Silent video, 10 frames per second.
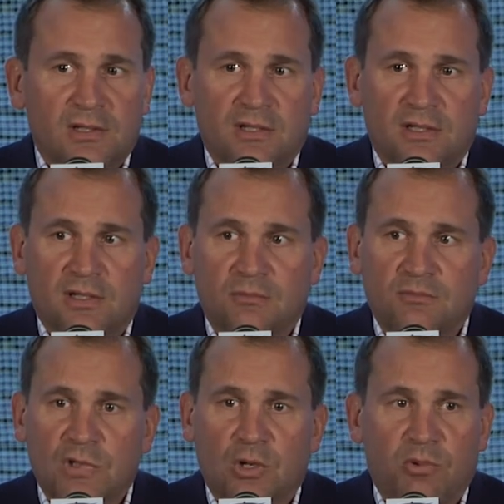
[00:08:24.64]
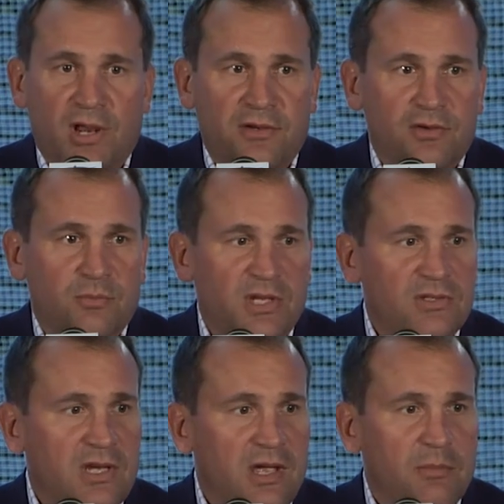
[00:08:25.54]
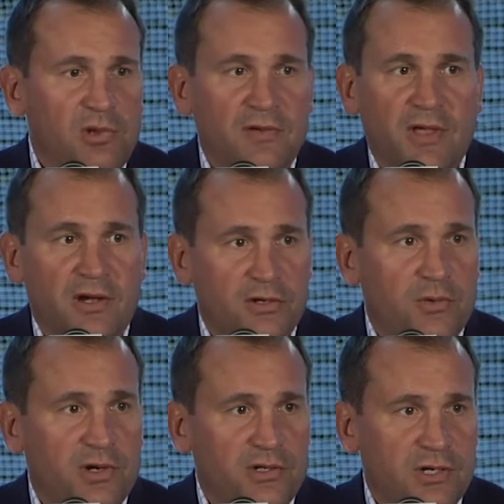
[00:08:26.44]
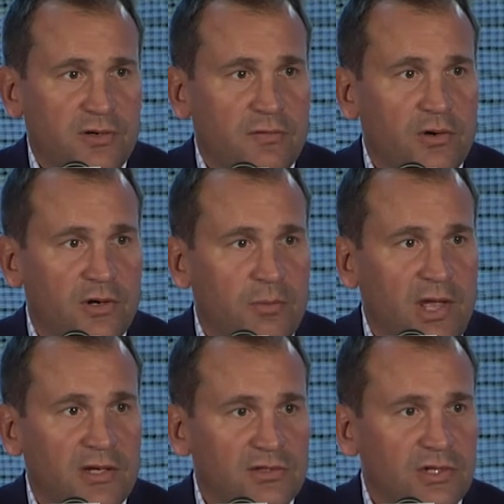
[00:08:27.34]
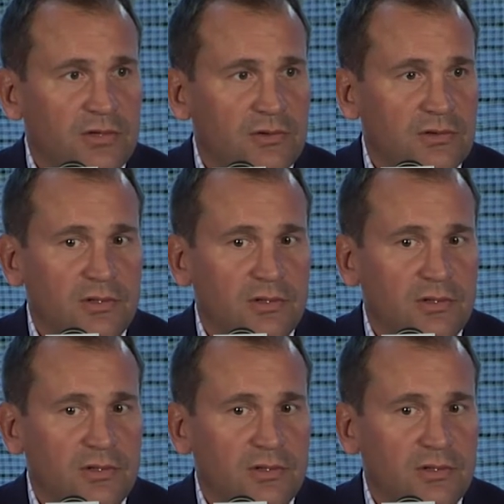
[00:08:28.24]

Brandon Dubinsky, I believe, had a career year for him last year.